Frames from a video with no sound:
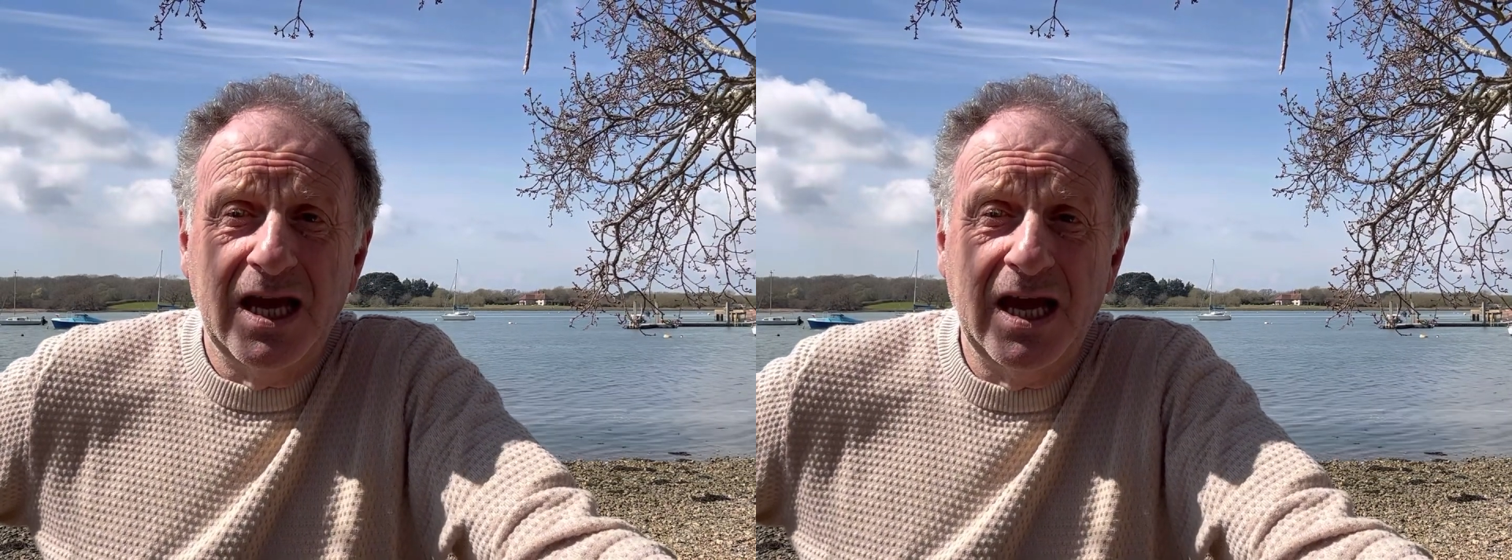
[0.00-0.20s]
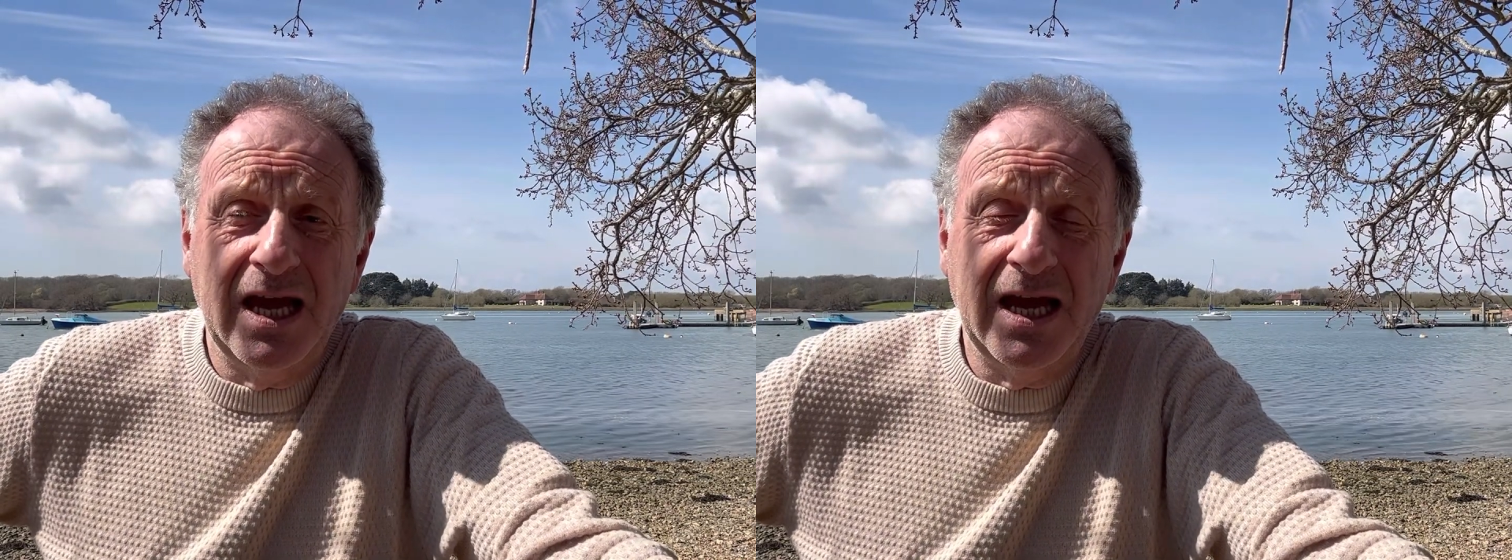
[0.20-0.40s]

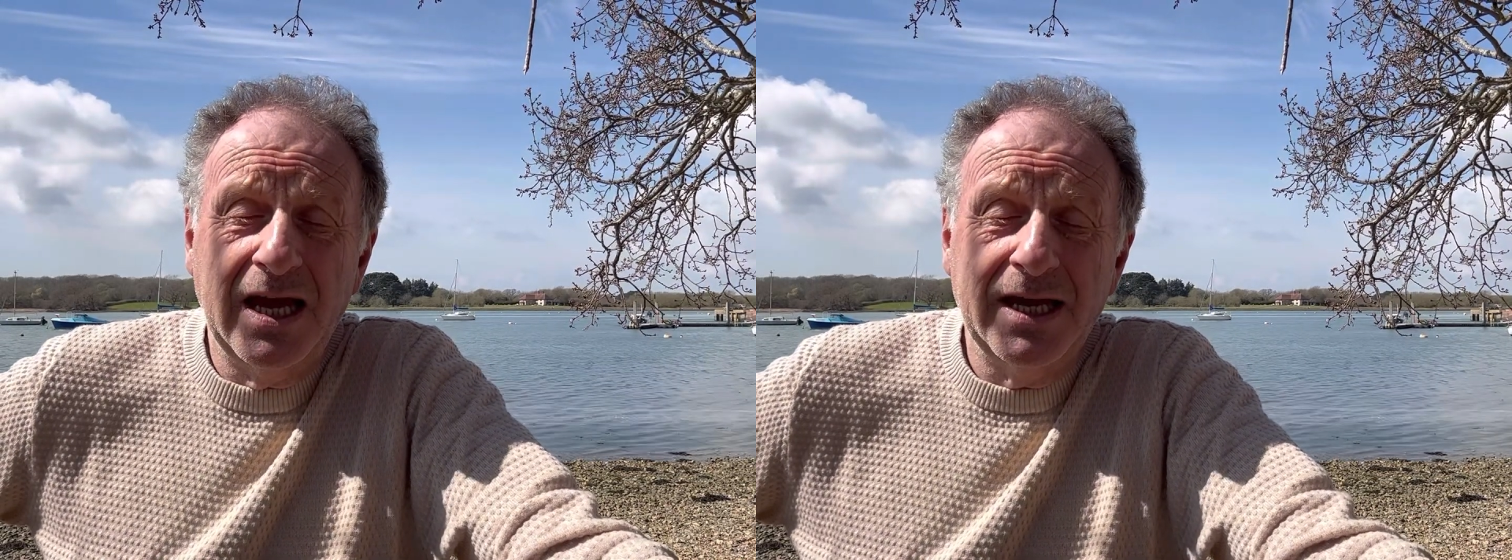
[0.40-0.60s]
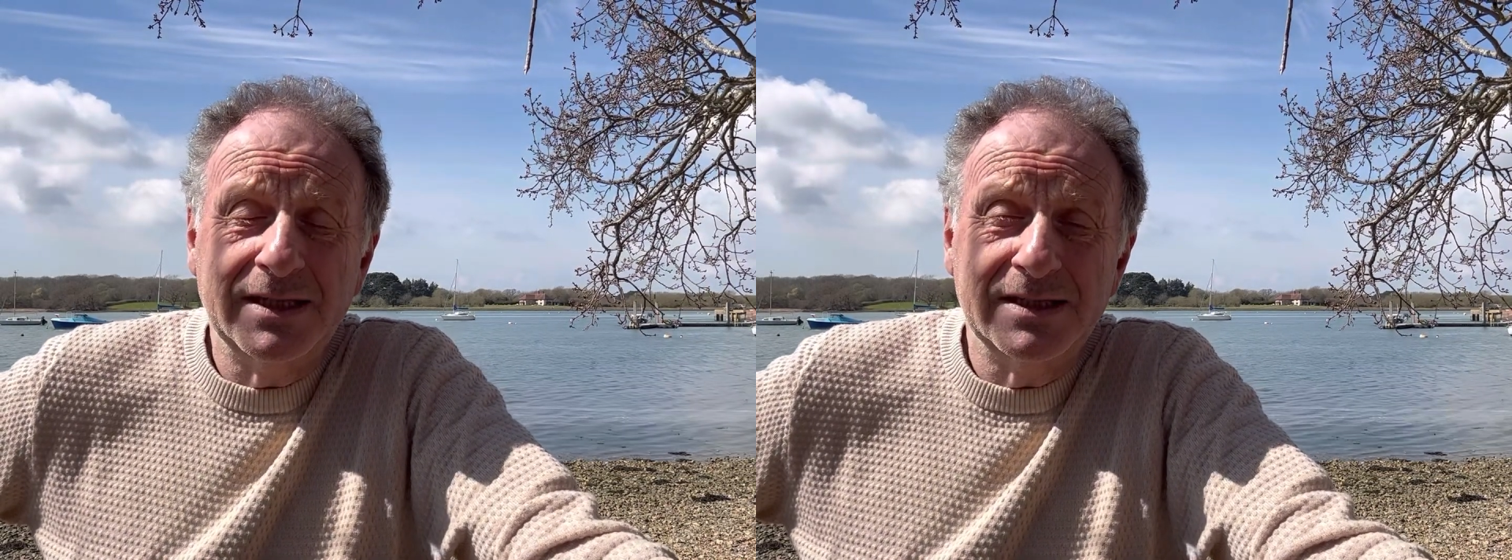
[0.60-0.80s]

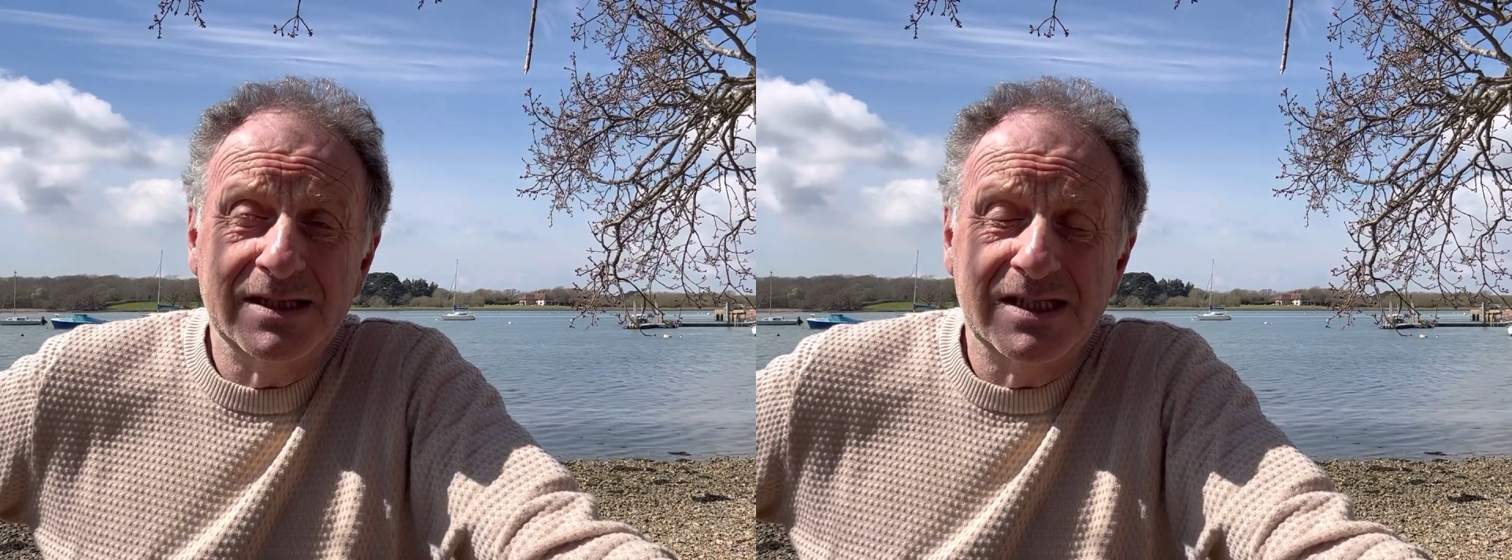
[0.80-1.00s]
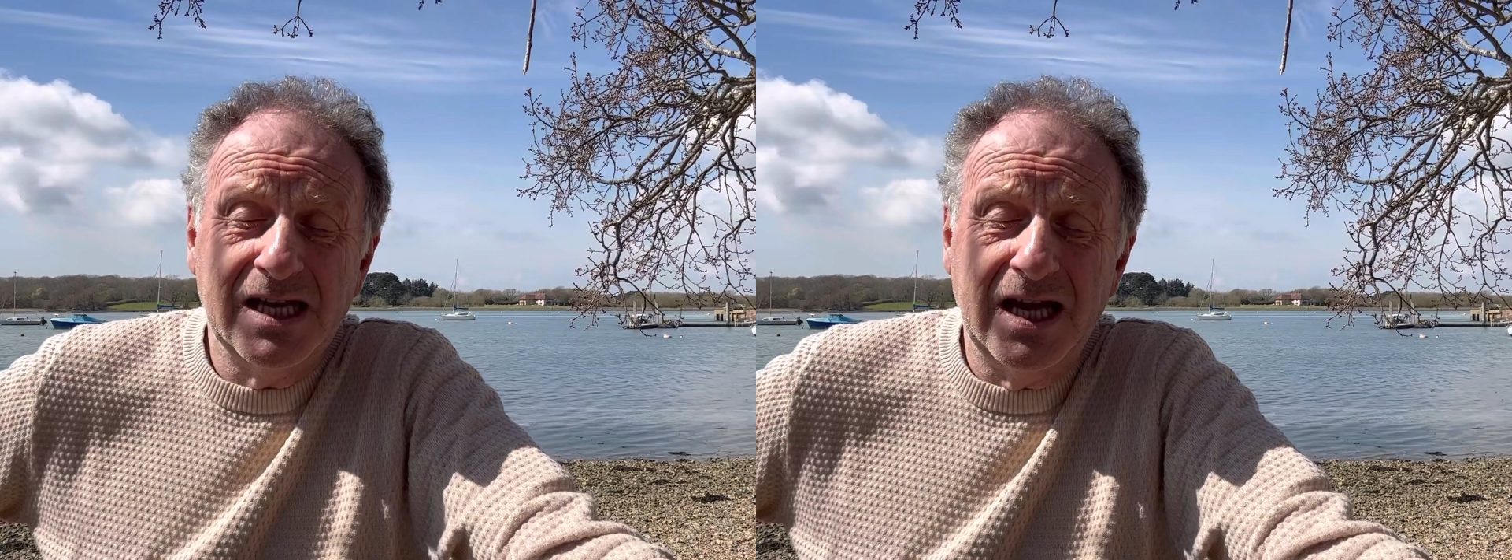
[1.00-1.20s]
and